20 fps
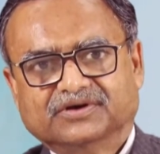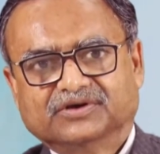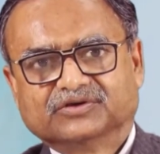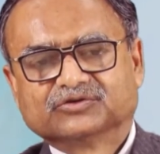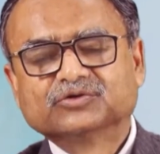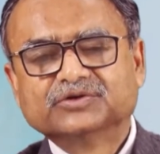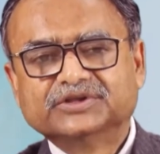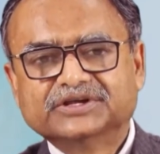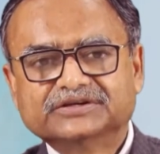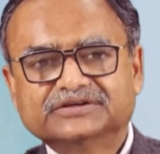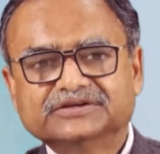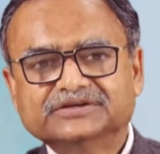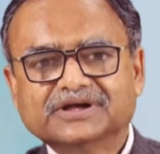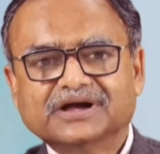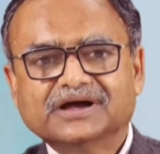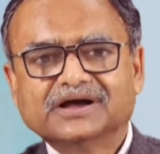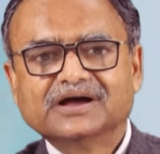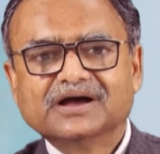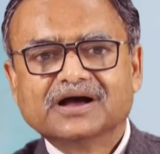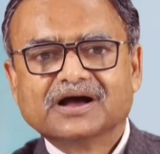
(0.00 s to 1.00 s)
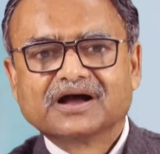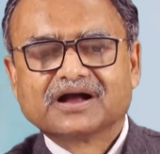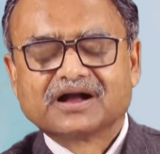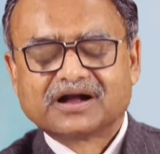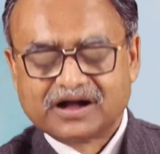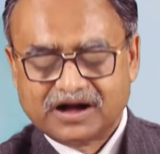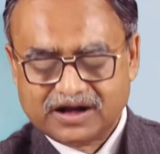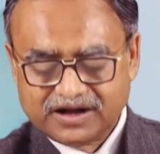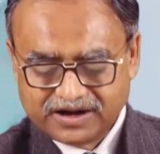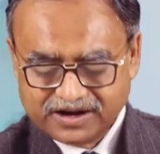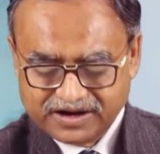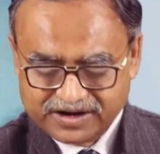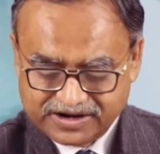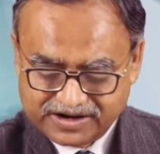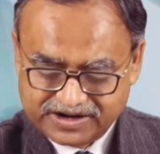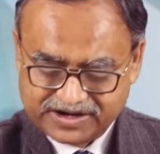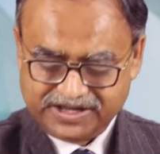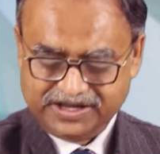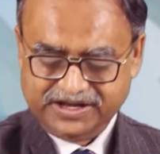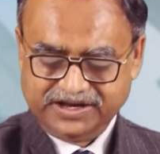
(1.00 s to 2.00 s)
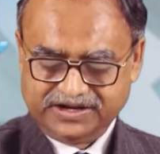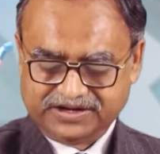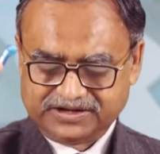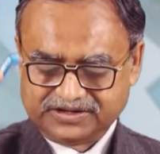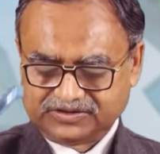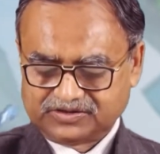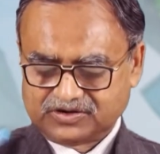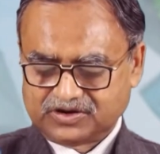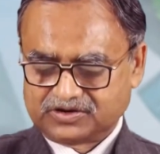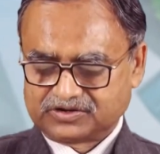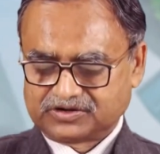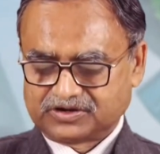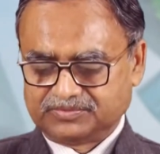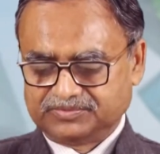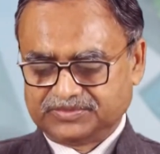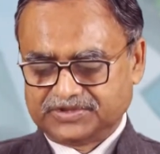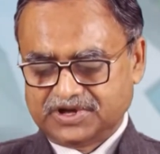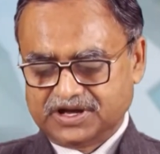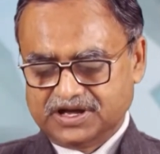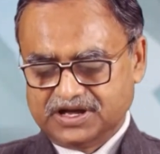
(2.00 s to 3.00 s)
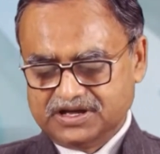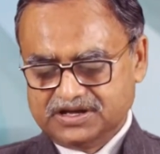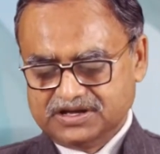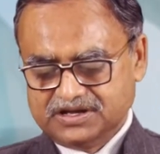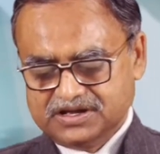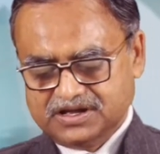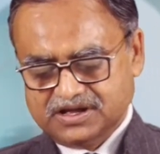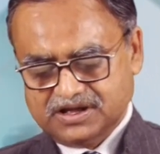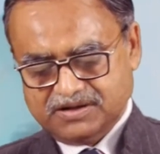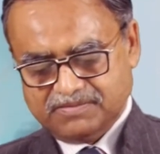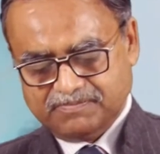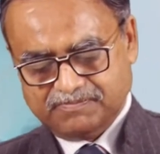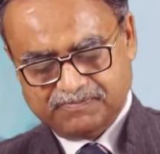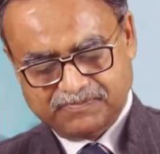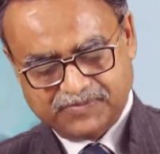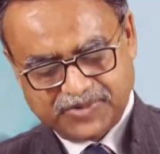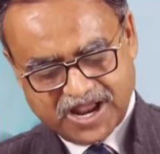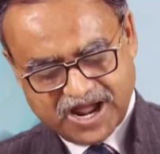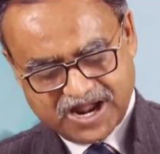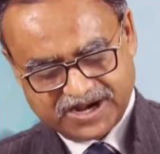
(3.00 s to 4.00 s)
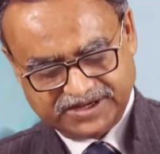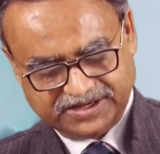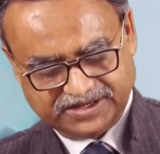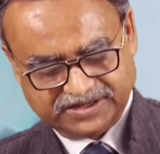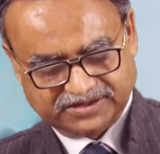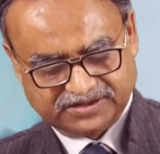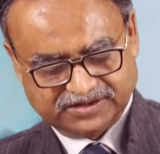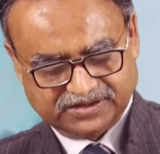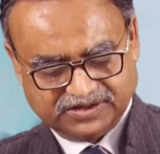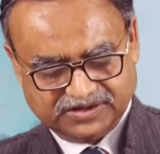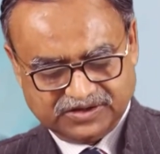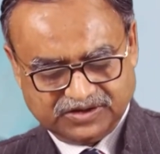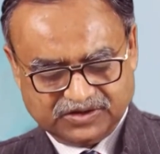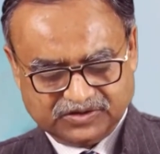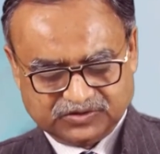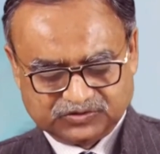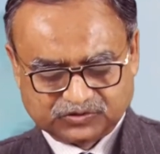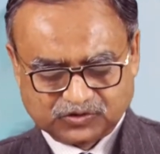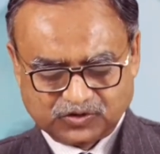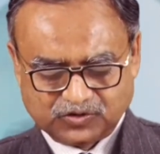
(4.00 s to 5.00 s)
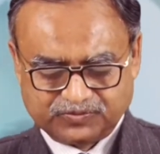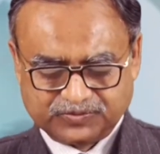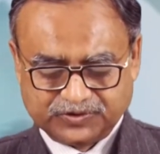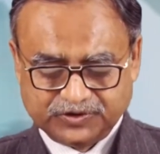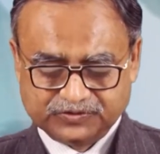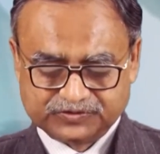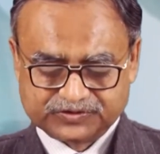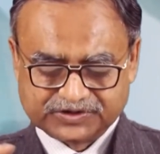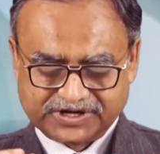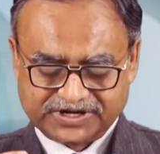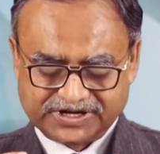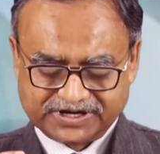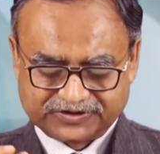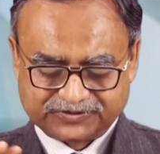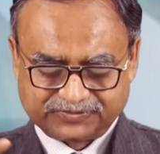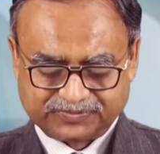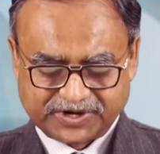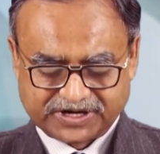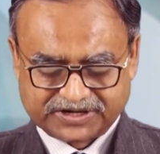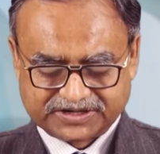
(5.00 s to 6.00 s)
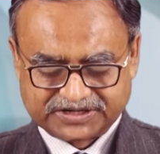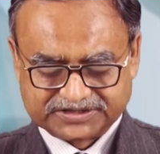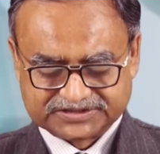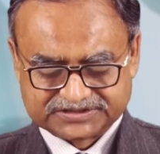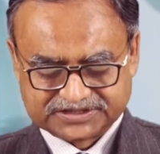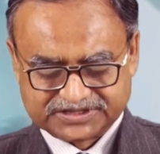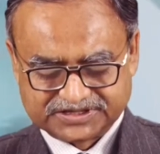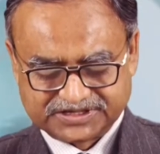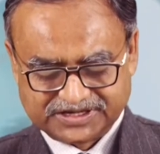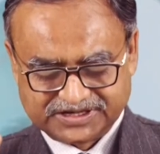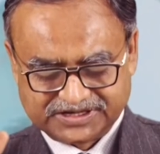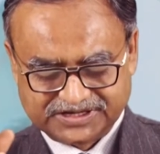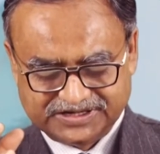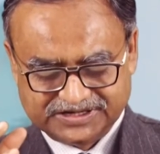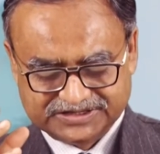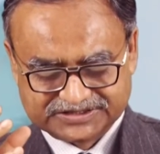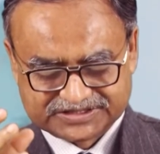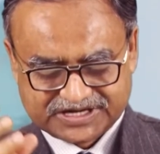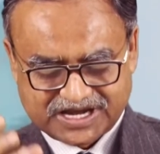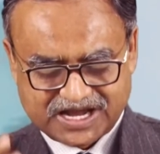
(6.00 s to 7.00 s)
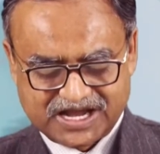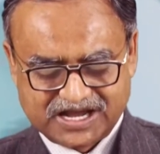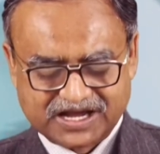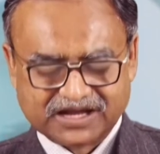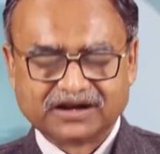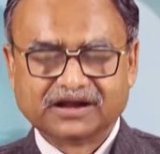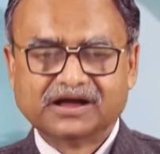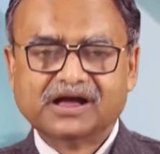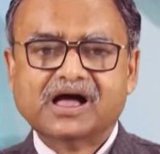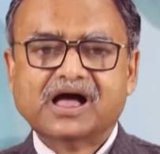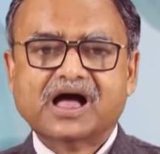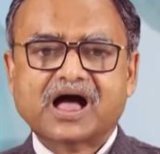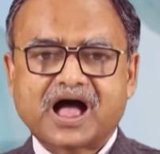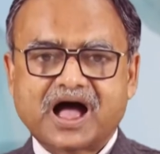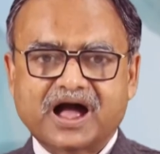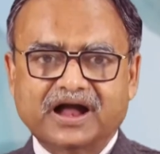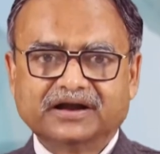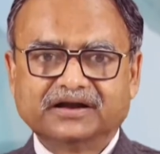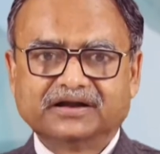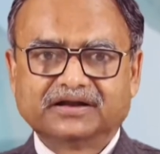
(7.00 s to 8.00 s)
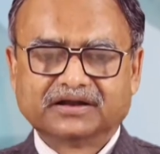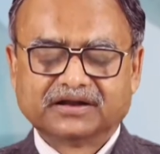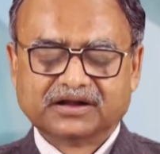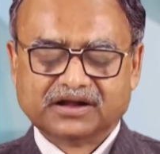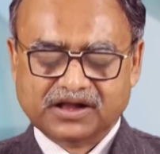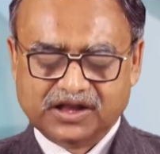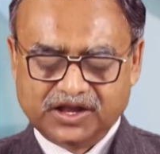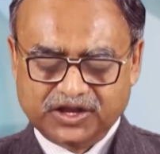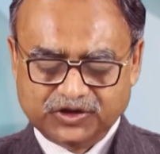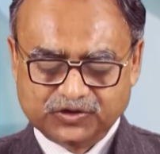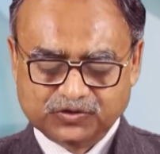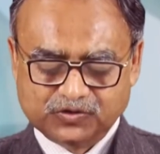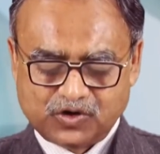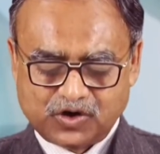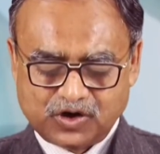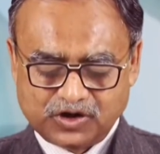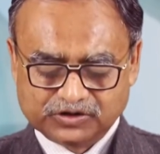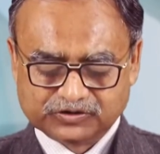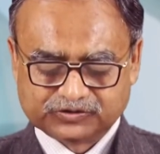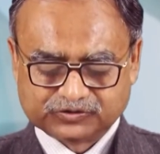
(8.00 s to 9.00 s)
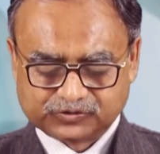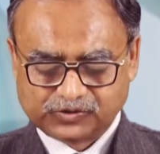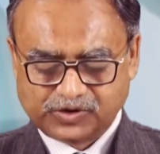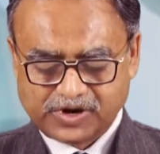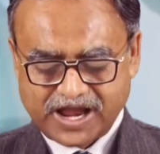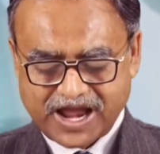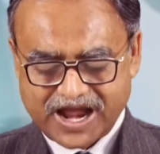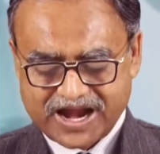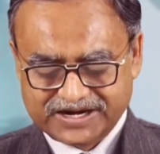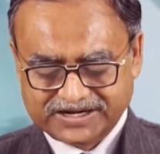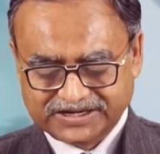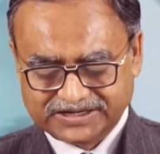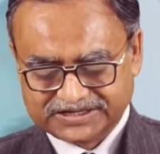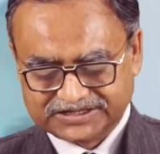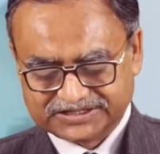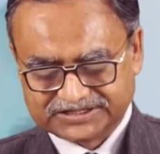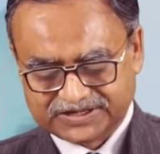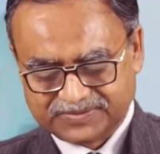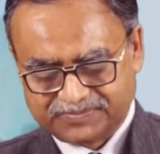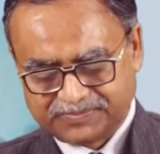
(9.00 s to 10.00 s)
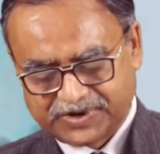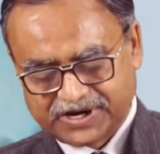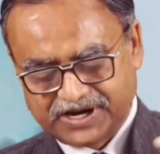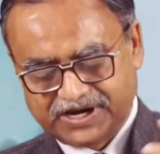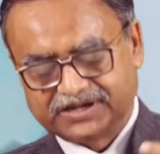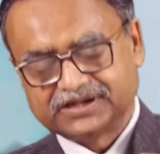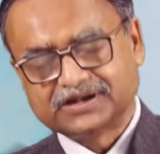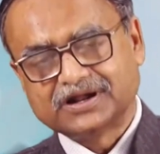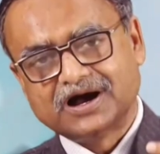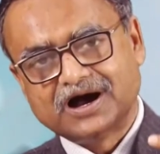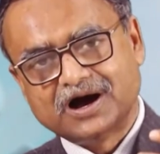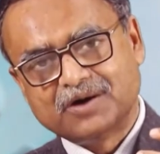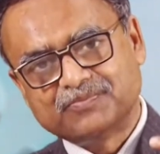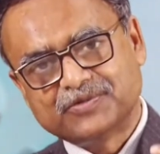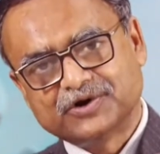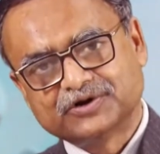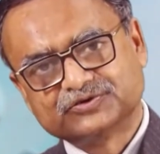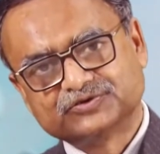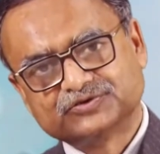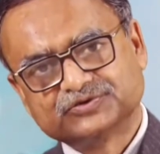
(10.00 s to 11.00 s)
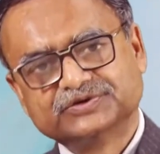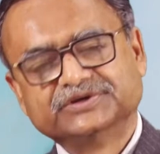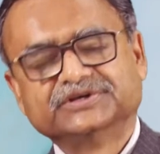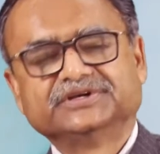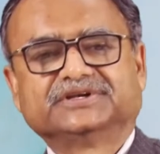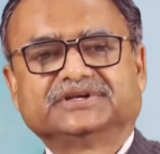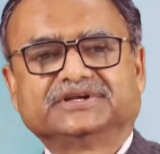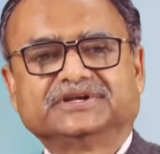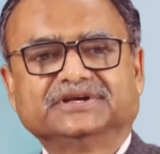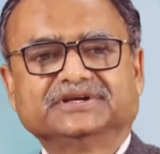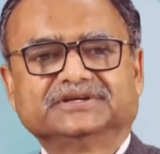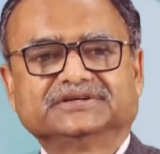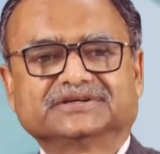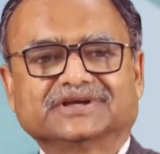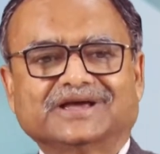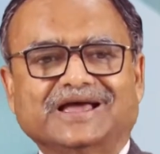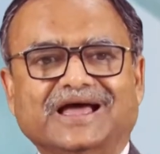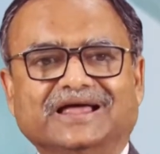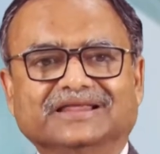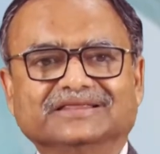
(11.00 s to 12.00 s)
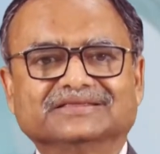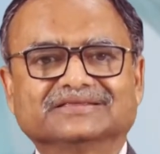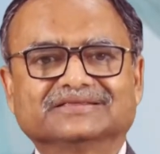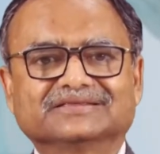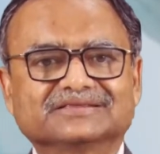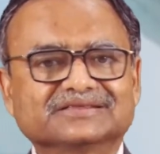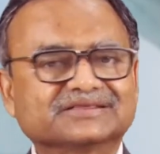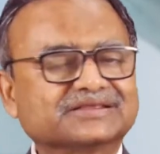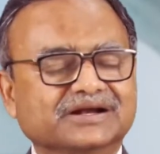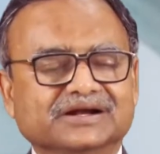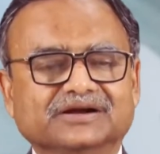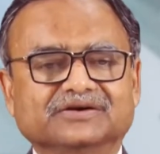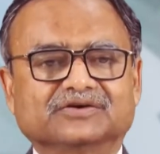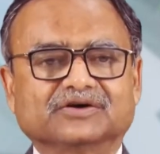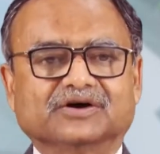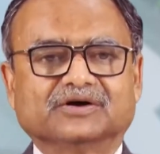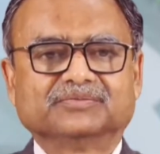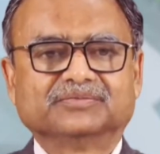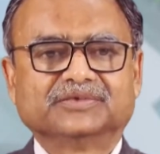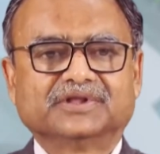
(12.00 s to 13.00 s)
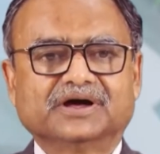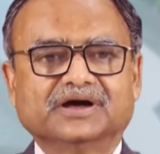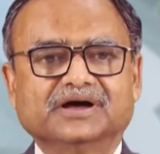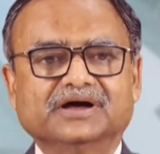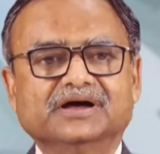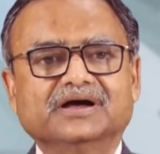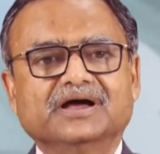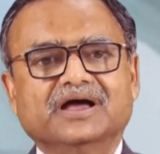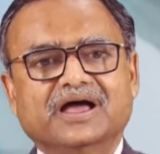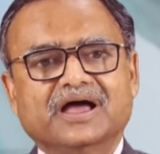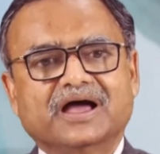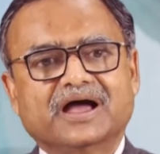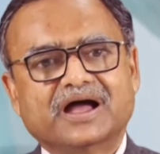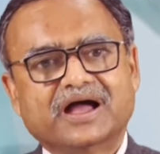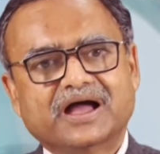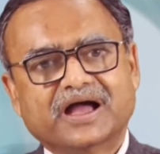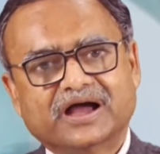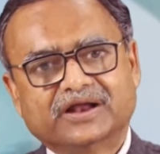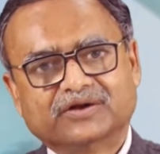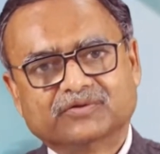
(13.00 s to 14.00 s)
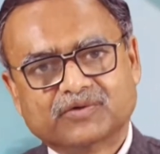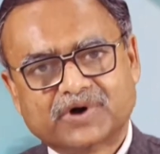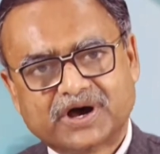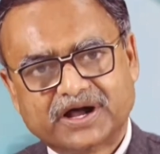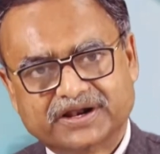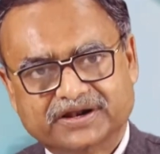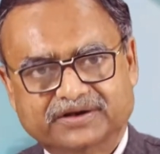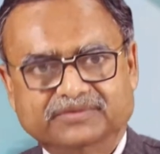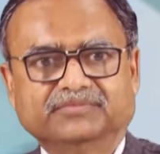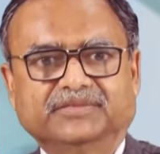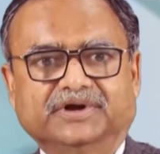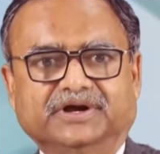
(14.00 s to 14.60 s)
So this is a concrete thought of the planning. So future expectation and desire, and you also anticipate opportunities and threat of the environment.